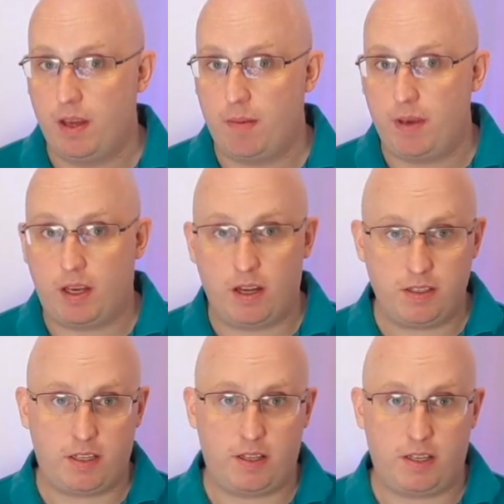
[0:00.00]
Because
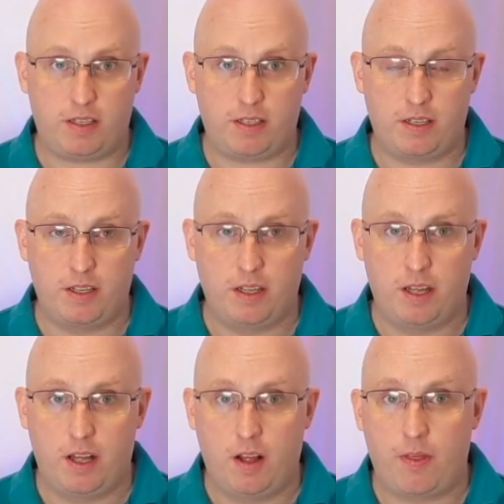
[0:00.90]
of this,
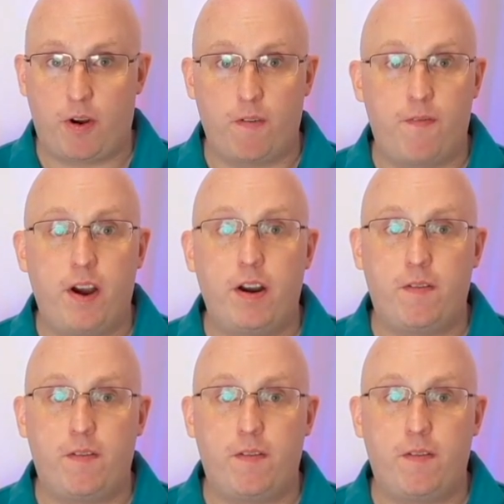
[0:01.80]
there are very